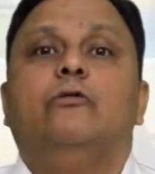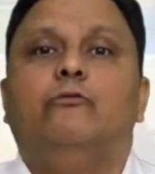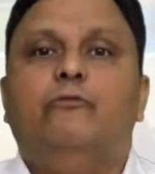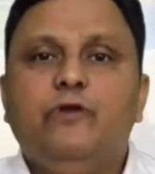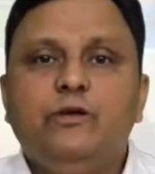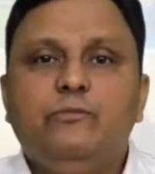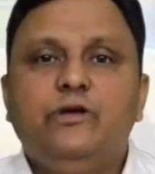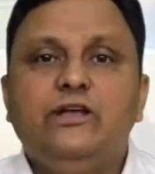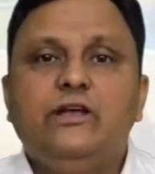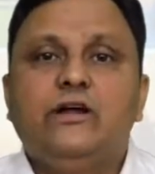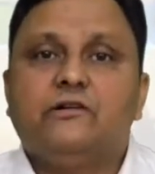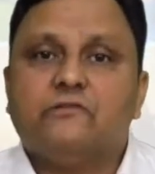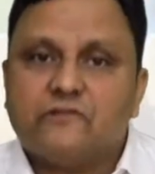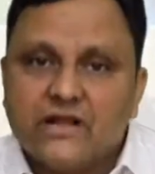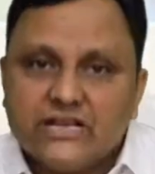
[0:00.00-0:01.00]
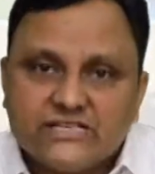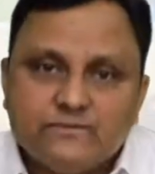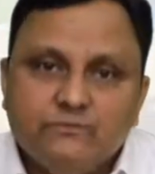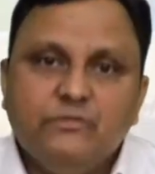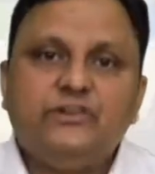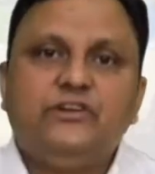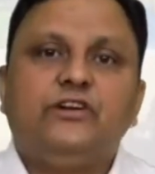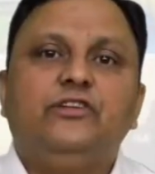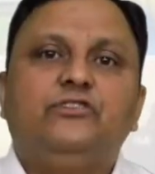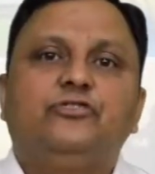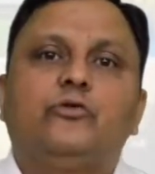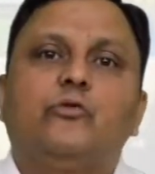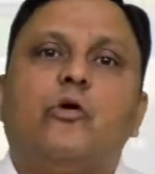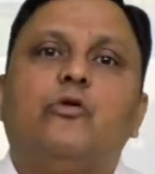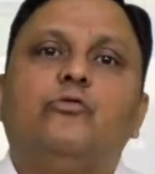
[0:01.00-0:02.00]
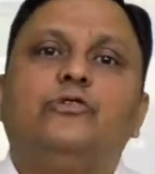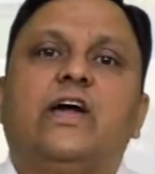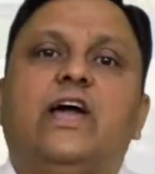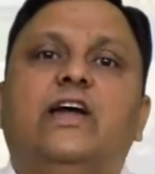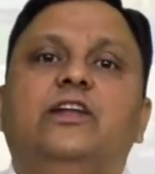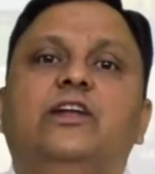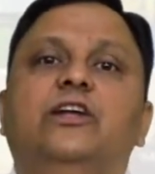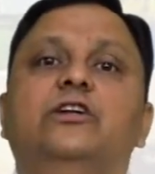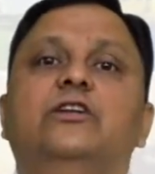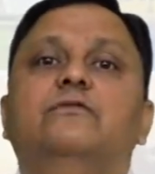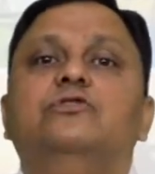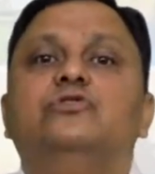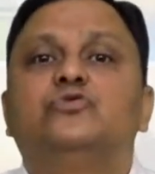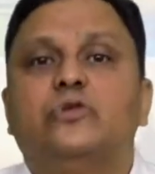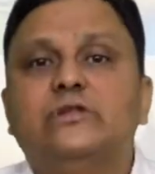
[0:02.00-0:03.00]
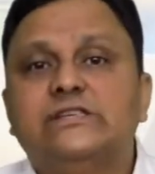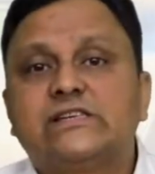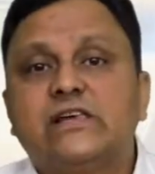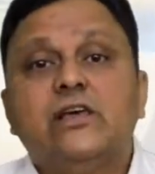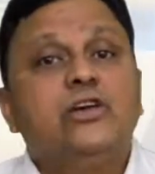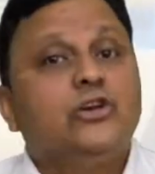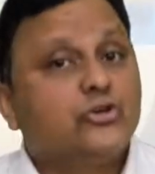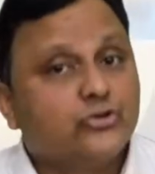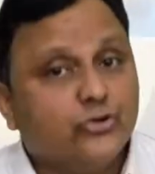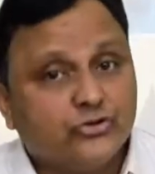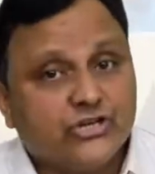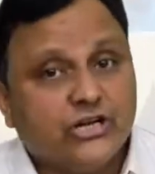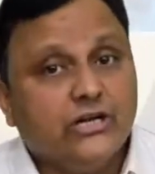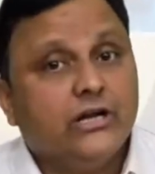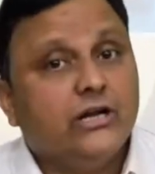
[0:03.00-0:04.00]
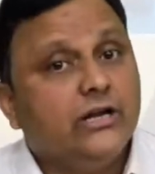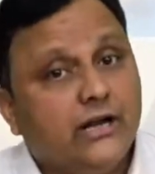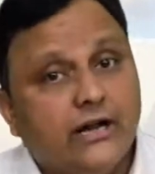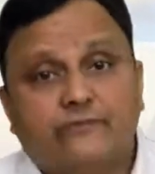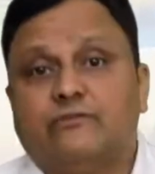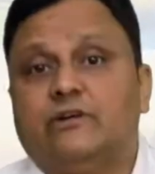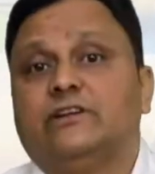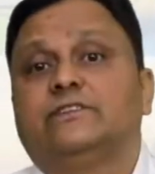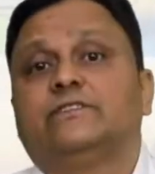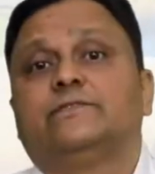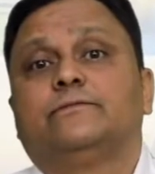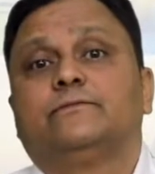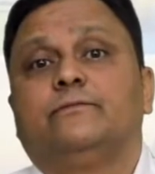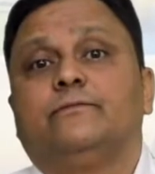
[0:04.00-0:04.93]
will be transmitted throughout an individual's social networks.